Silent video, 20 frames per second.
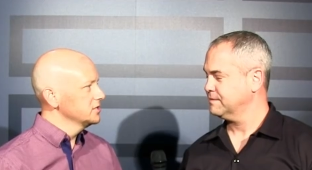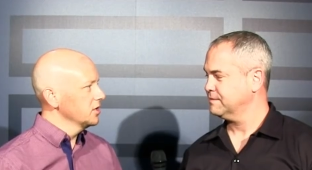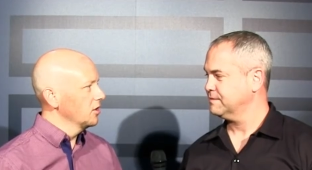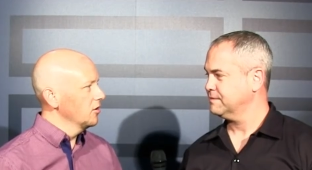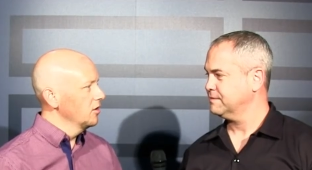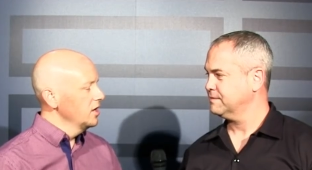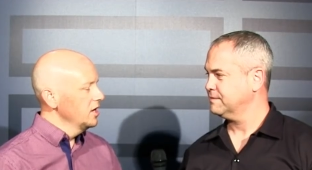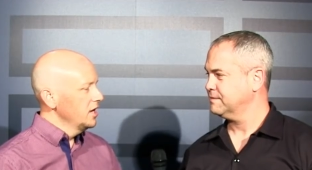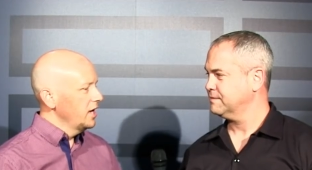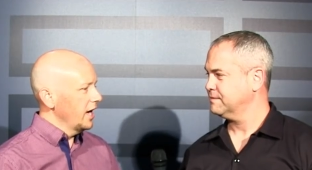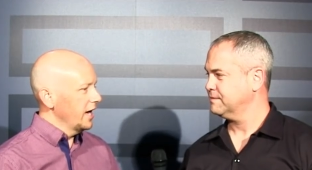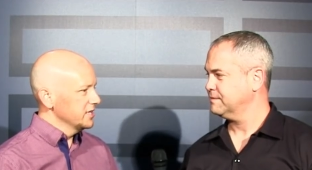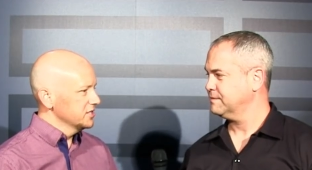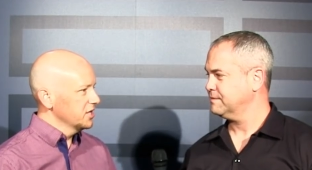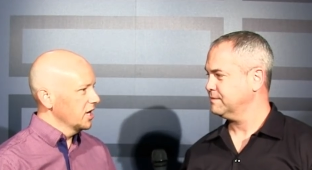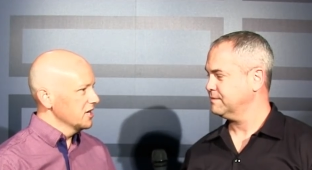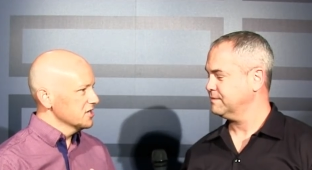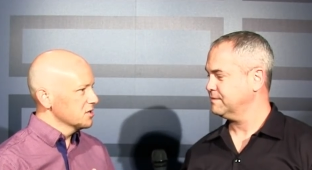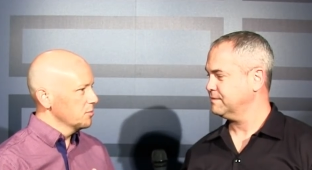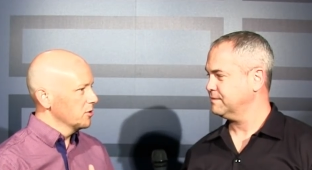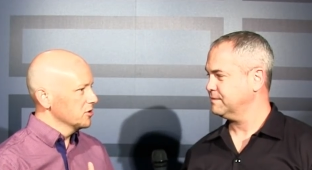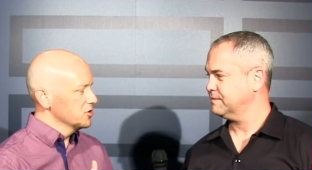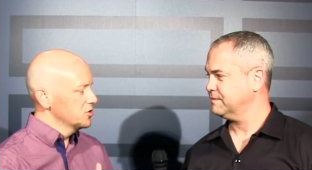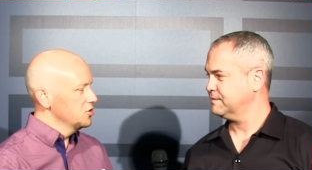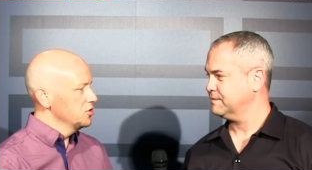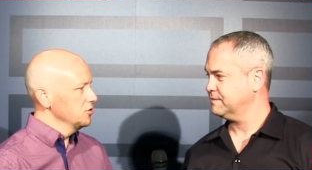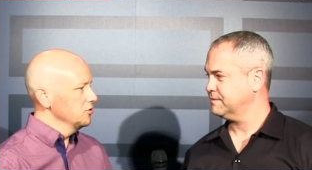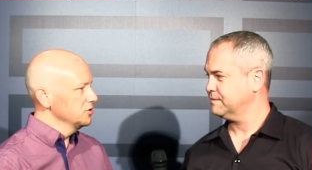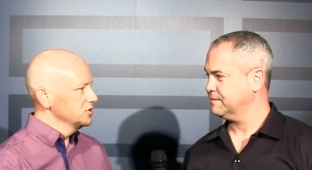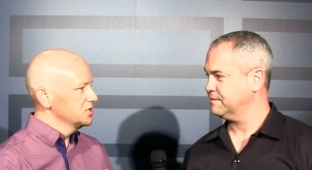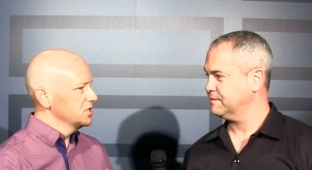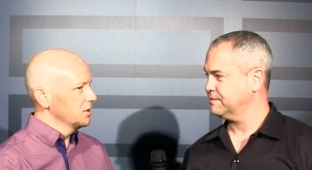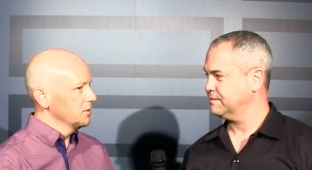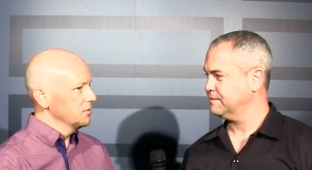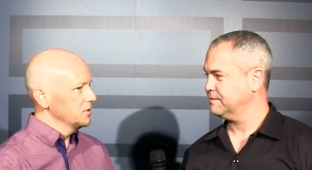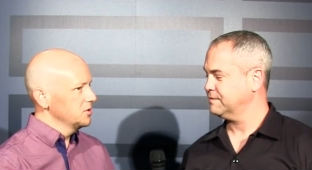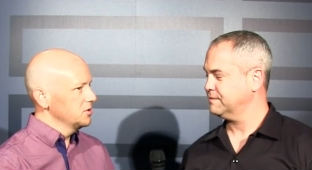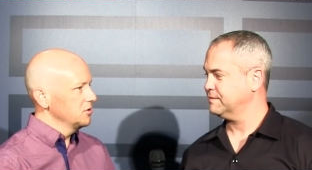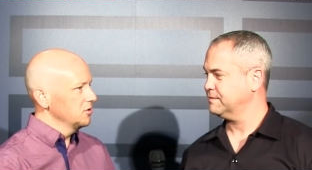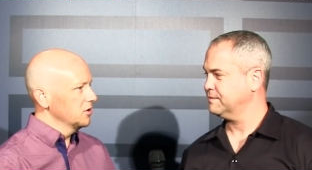Speaker 1: So as customers choose
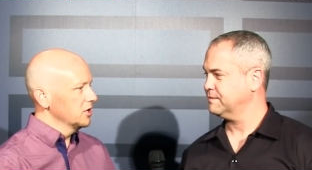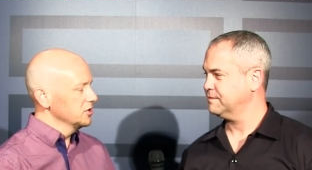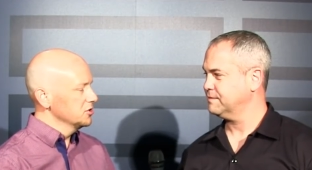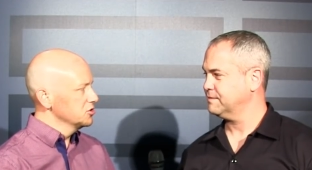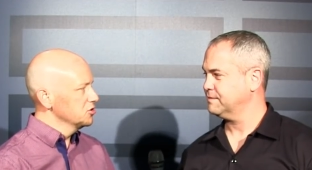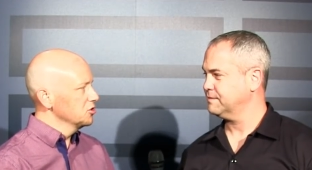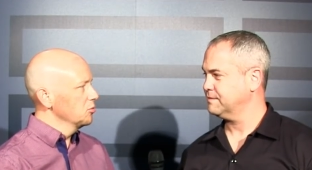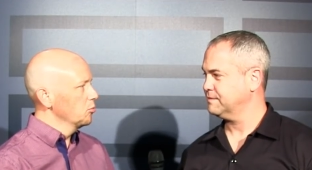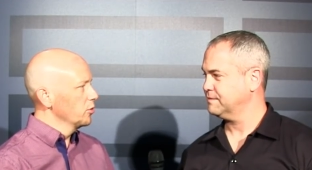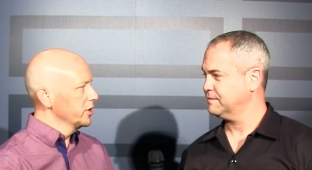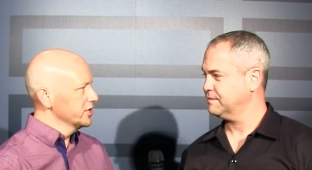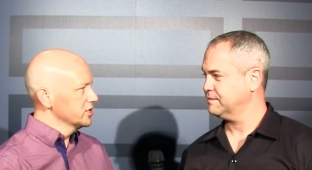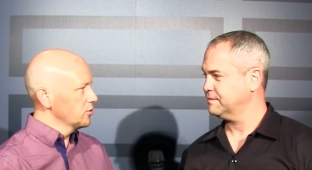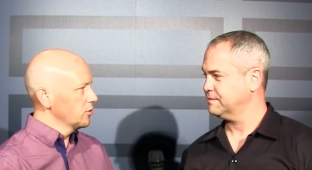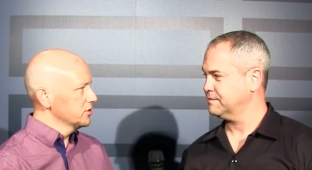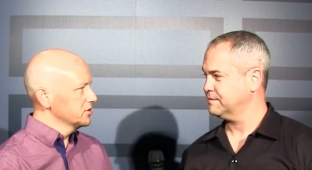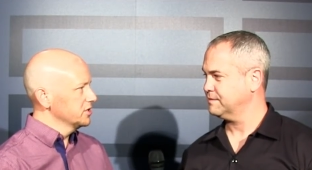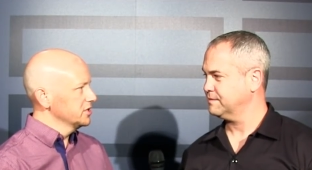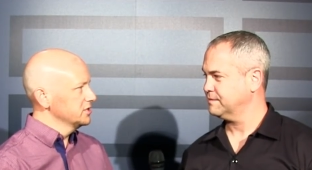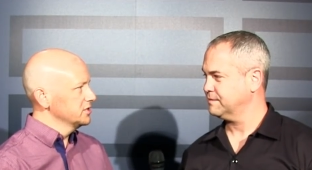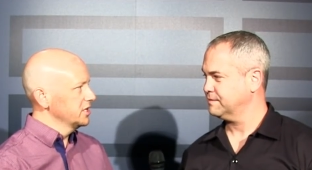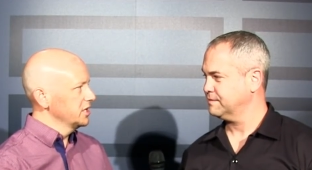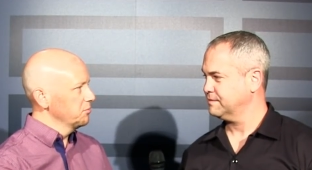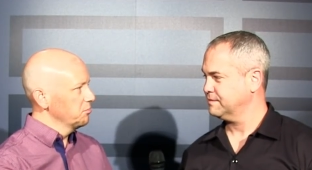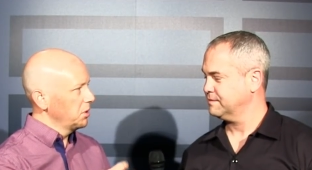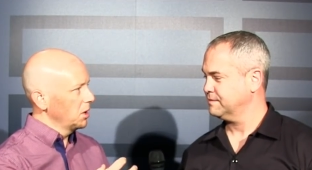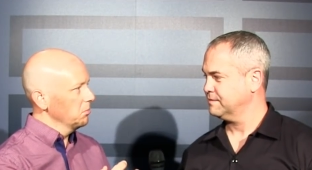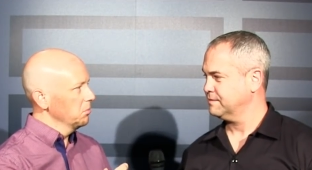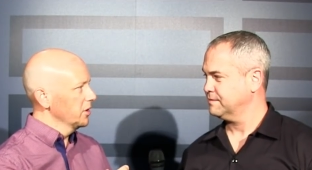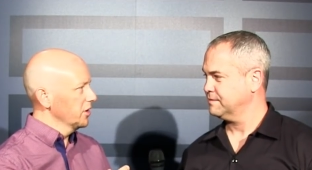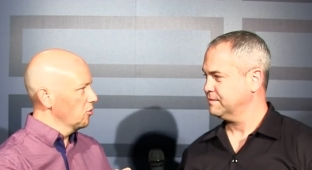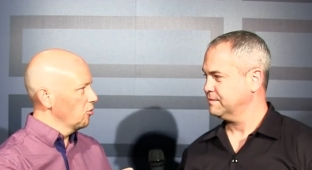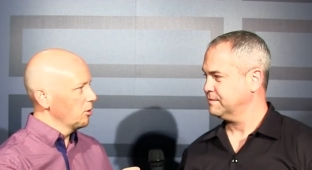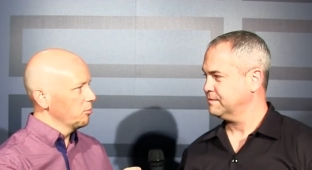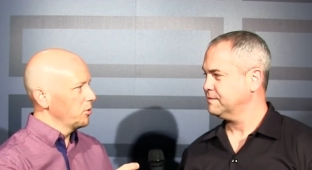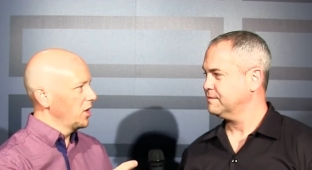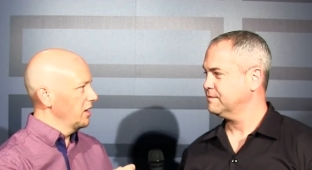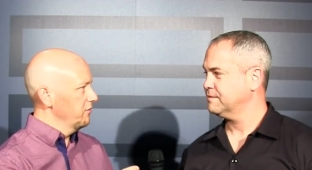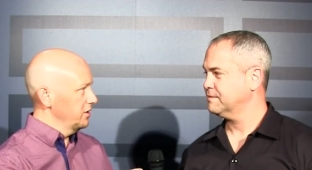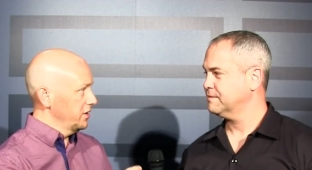to, to consume resources in public
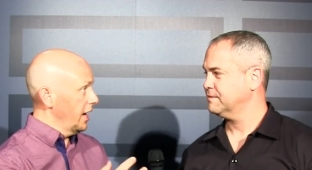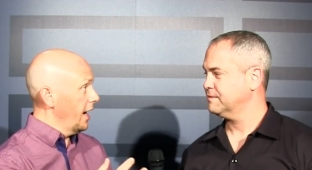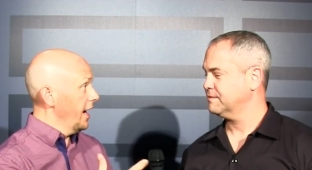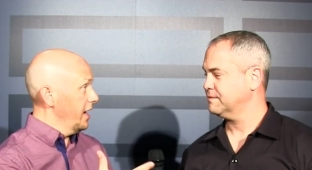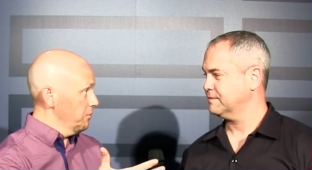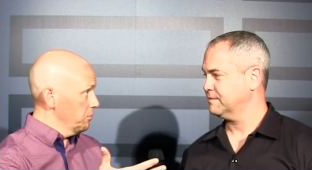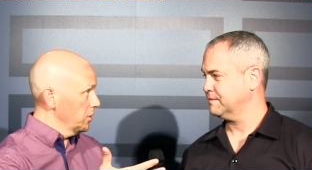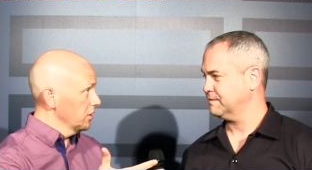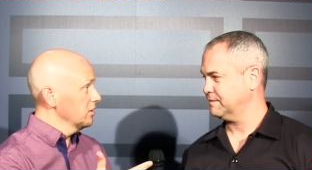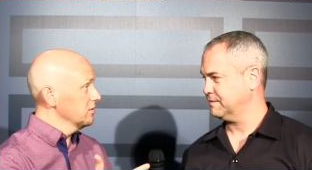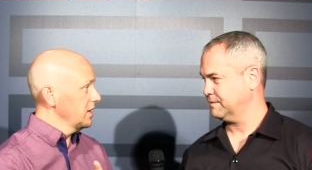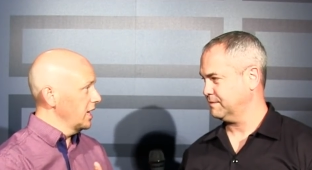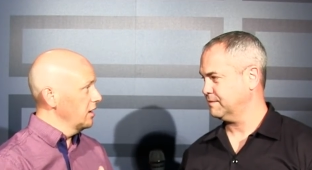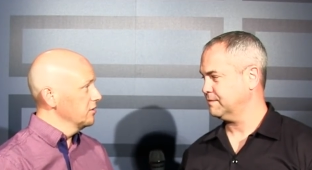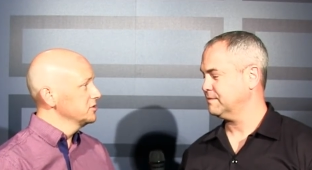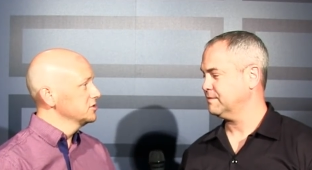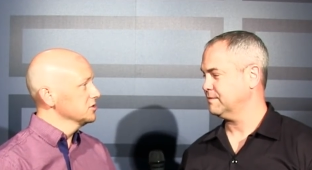or private, the hybrid cloud